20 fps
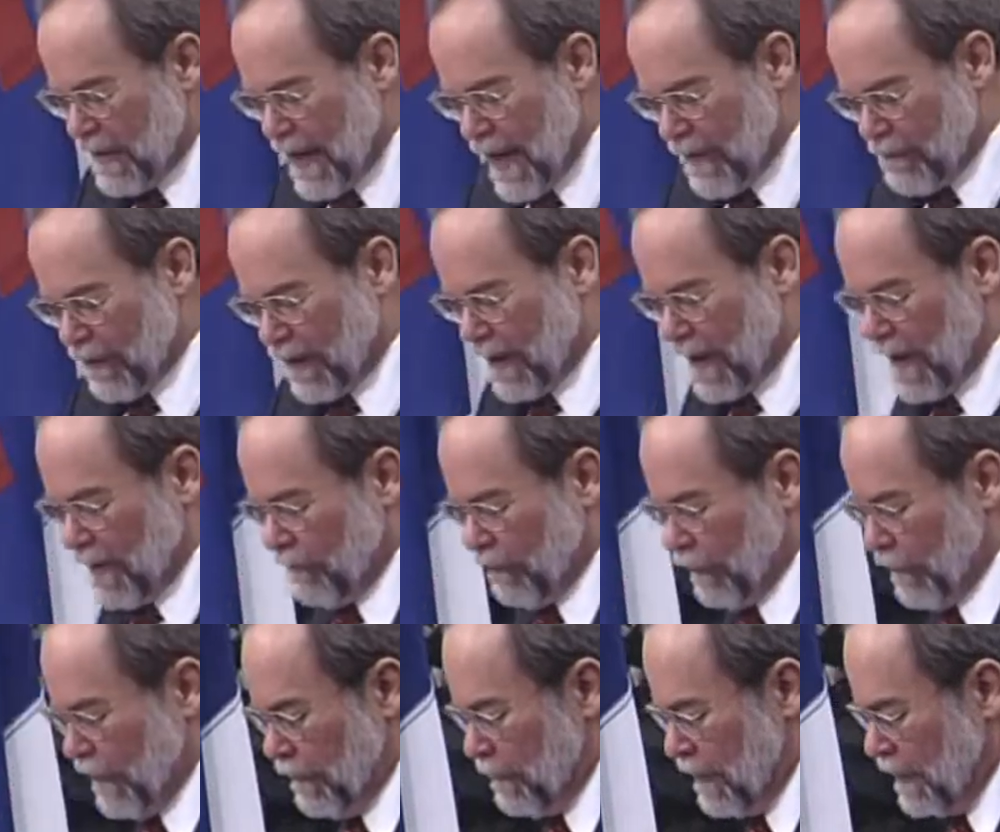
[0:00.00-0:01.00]
advocate
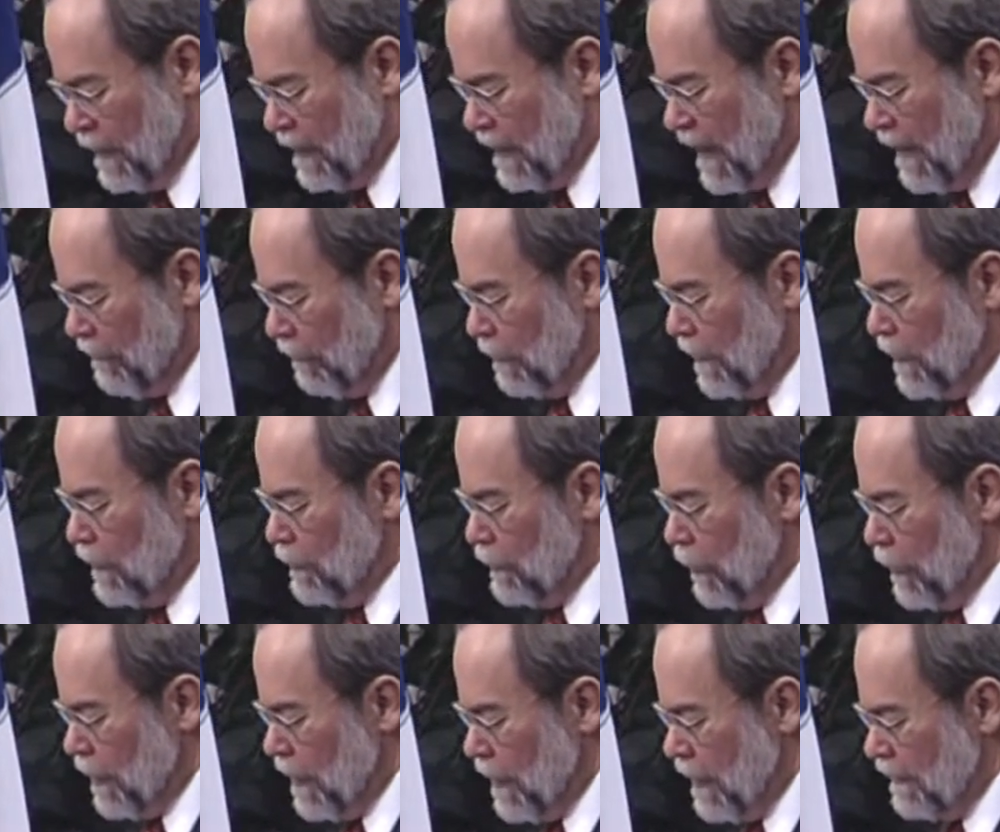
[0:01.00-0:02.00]
for limited government,
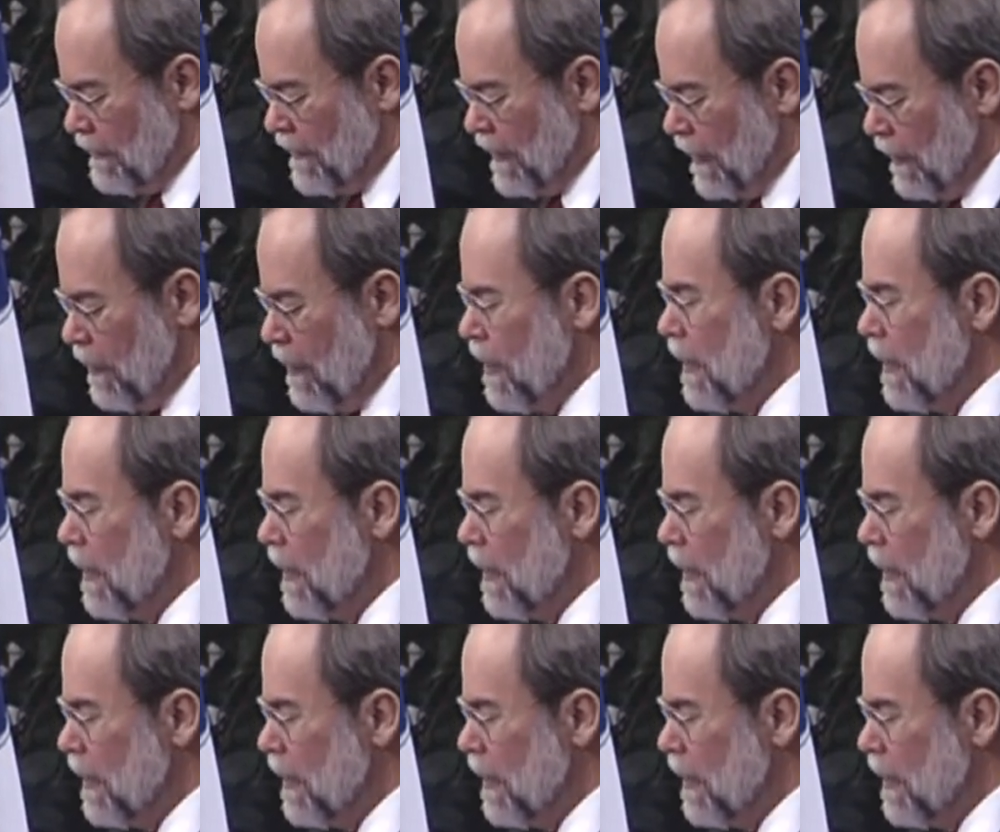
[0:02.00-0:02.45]
nor are their